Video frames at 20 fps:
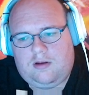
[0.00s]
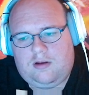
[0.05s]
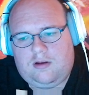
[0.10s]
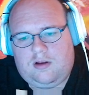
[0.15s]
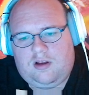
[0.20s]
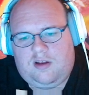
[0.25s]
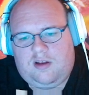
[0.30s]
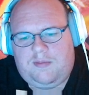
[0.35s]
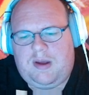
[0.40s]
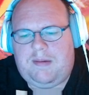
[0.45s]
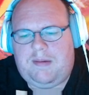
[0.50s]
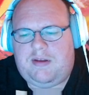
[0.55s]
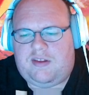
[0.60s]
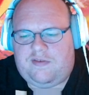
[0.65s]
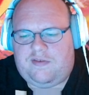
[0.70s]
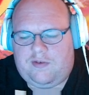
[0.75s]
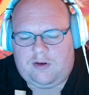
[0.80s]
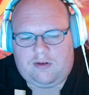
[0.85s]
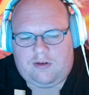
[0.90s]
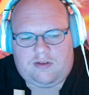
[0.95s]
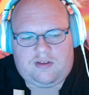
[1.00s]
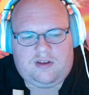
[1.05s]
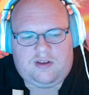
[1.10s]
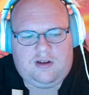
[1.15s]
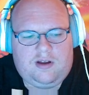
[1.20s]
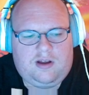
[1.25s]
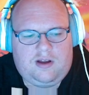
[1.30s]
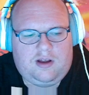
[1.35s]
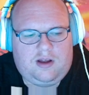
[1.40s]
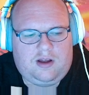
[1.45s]
Maybe the first.
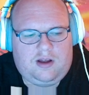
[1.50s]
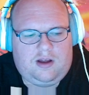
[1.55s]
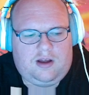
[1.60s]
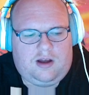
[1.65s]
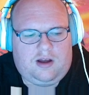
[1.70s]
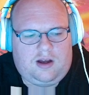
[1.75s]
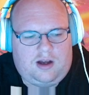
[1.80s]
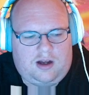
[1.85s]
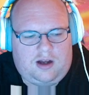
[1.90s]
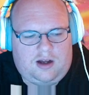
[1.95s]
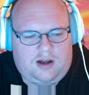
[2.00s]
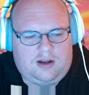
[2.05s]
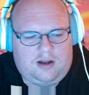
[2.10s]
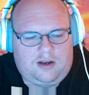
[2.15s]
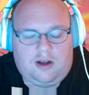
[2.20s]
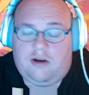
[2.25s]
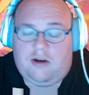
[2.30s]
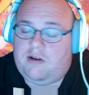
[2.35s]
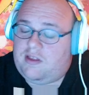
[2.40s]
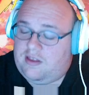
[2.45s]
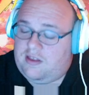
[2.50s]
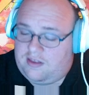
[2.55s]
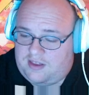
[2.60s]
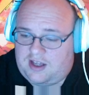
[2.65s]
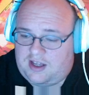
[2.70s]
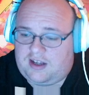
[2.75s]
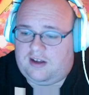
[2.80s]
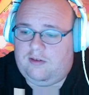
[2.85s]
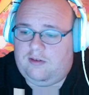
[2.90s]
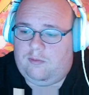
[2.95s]
No, it's the
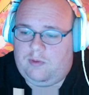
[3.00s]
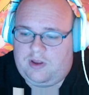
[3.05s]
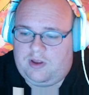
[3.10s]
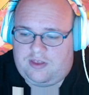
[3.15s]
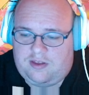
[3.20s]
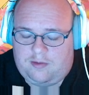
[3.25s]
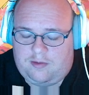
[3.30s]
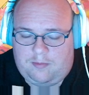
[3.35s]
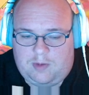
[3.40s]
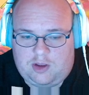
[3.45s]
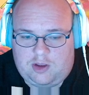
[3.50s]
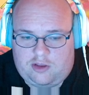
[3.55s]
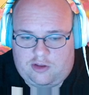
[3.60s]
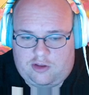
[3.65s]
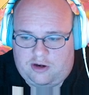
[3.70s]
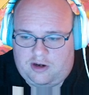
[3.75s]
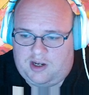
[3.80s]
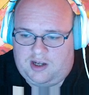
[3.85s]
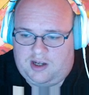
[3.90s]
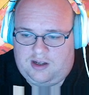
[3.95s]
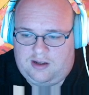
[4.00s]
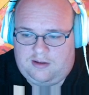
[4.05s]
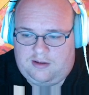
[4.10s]
second with Magearna.